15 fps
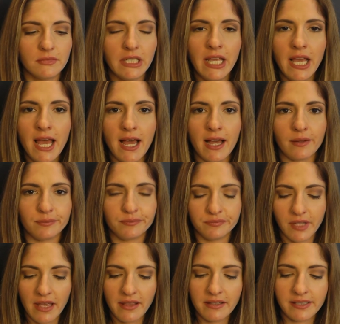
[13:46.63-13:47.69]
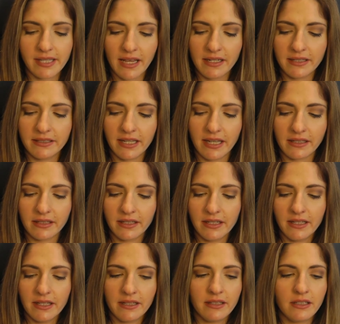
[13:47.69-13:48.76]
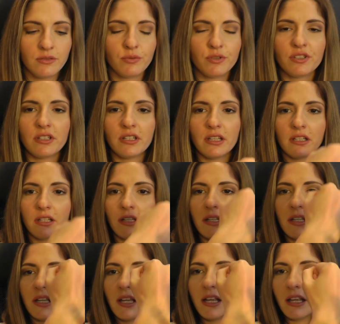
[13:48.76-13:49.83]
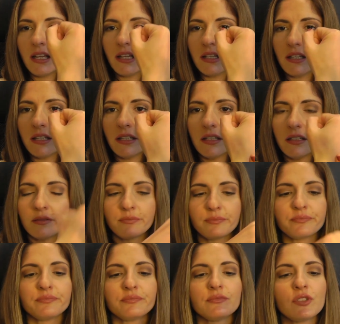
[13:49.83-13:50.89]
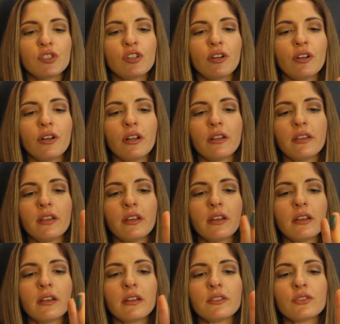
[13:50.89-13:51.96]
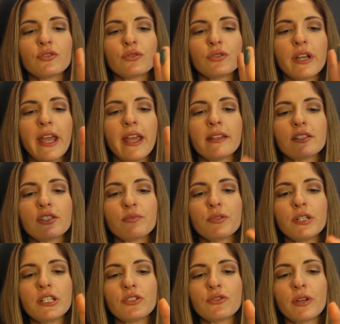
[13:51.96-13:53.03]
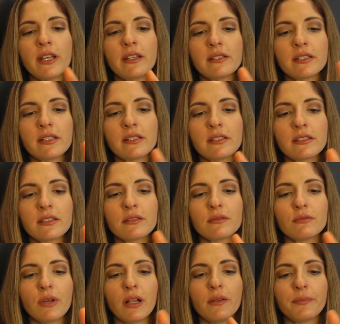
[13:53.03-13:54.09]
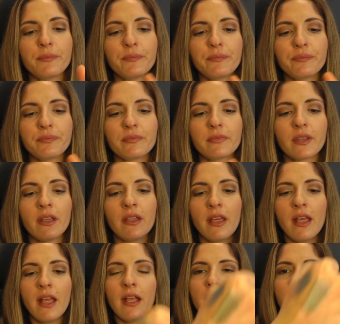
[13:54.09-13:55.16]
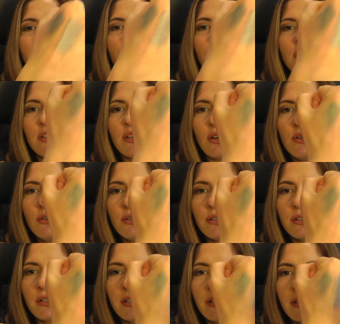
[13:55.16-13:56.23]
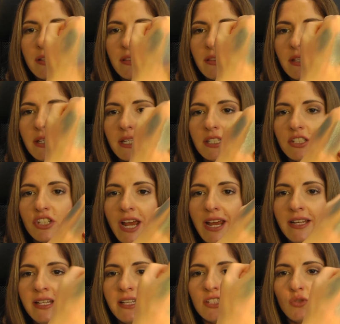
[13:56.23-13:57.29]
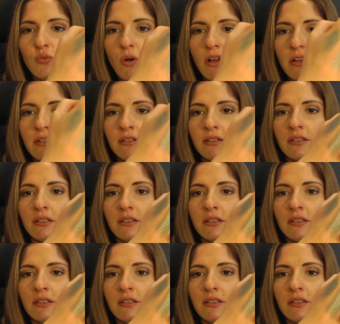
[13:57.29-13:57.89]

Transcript: yeah I decided that this was a, a turn on the trend spring trend since well there you go the shiniest one